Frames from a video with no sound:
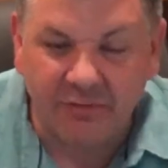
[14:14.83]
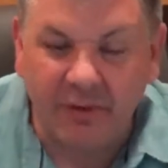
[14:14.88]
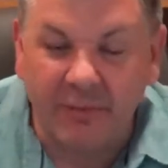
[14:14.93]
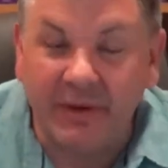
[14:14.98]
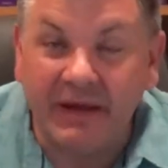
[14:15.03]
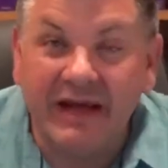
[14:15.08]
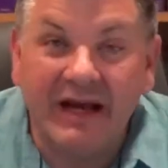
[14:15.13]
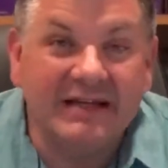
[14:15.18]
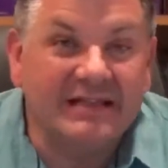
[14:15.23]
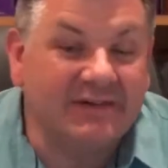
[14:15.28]
but
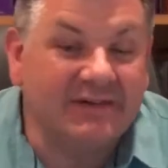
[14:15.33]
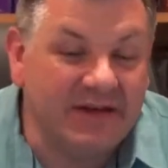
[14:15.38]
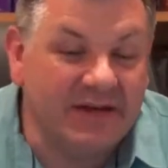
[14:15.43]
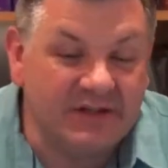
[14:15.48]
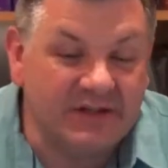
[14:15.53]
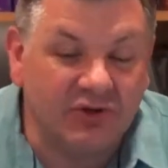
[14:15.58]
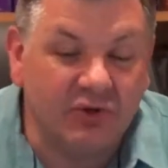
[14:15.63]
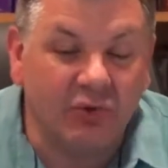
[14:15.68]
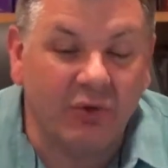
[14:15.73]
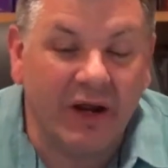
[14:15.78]
because of
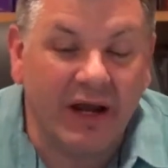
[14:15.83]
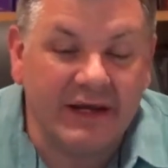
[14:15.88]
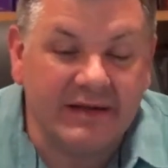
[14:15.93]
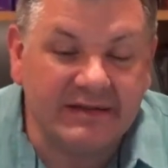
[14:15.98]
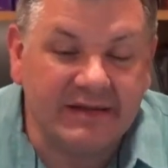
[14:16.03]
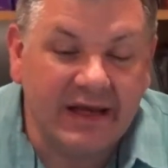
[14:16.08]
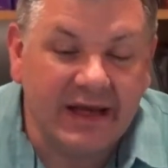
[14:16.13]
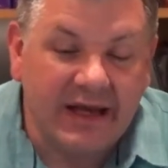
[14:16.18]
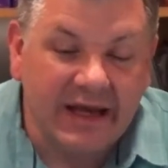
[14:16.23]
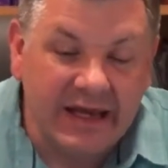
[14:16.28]
His
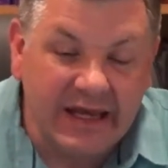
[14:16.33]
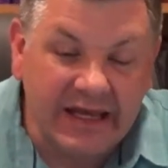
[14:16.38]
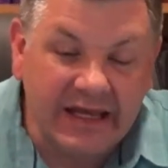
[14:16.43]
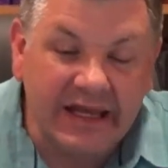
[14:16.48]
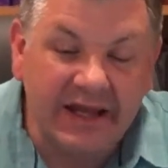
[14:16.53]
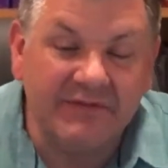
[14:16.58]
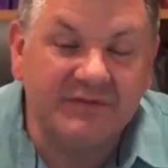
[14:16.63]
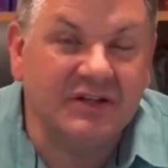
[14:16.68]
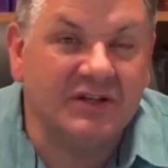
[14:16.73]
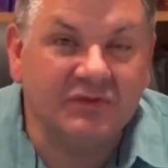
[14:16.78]
grace, He
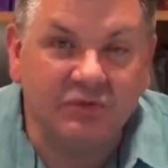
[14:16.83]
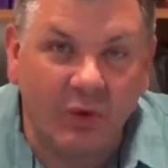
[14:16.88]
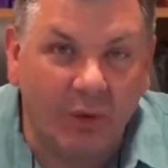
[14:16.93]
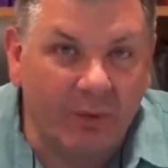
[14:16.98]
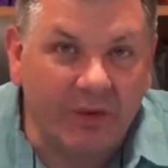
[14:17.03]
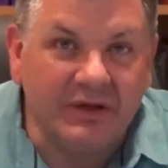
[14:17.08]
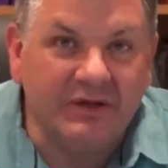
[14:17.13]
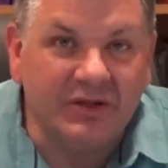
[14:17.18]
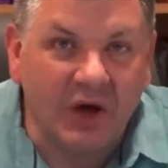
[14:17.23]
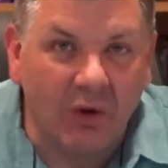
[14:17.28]
gives us what
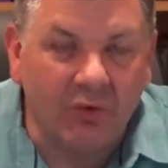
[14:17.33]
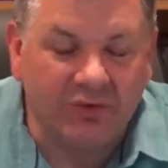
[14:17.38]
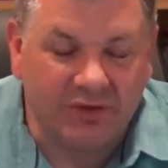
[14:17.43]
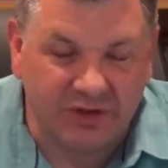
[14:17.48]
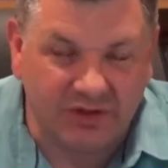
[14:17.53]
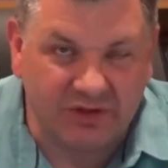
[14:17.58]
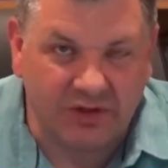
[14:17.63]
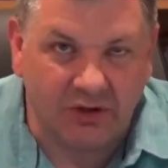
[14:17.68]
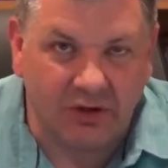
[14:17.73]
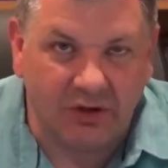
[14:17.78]
we don't
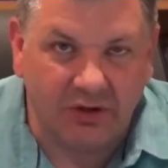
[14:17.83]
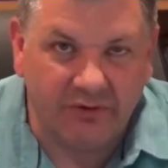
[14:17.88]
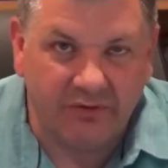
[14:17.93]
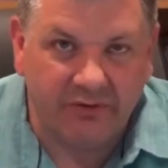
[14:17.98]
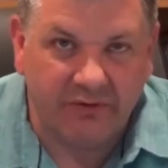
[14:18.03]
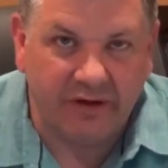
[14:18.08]
deserve.